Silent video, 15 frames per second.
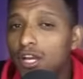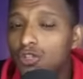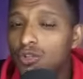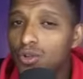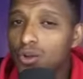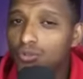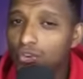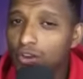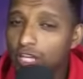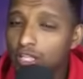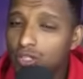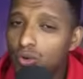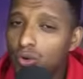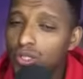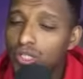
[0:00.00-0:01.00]
do not forget
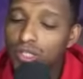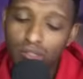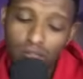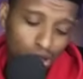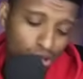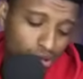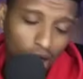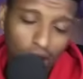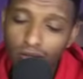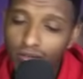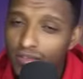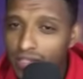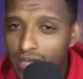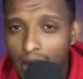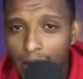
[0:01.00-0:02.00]
to go into to download
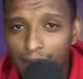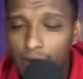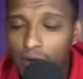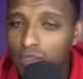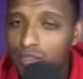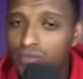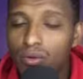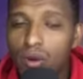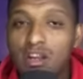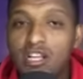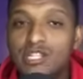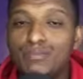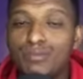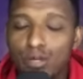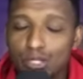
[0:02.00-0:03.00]
this app because if you are a
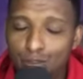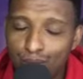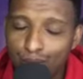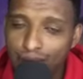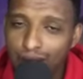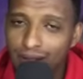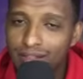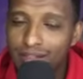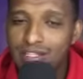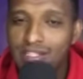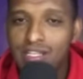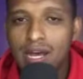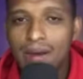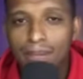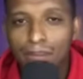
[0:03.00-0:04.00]
sports better, this
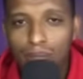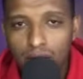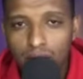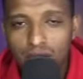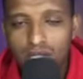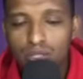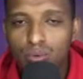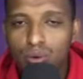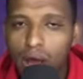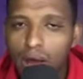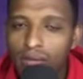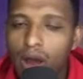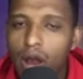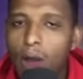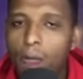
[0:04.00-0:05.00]
is a must to
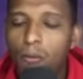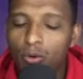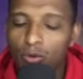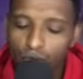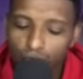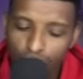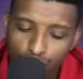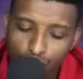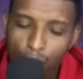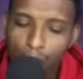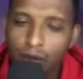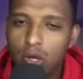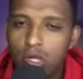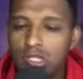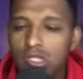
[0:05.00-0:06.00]
have app on your phone
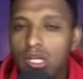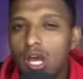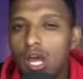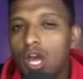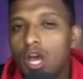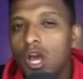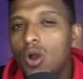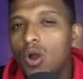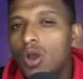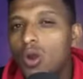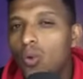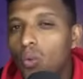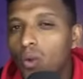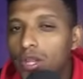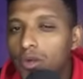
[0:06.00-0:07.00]
because
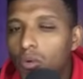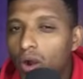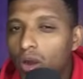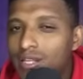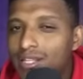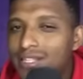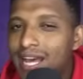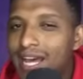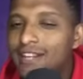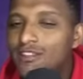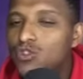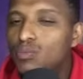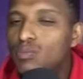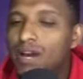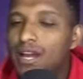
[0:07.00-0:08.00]
when you are deciding
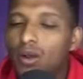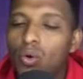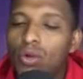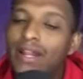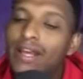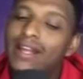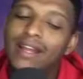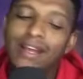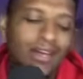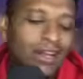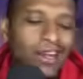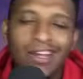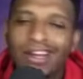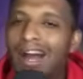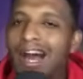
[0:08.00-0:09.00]
to bet on in, in
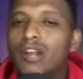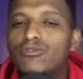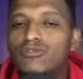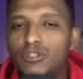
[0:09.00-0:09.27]
any kind of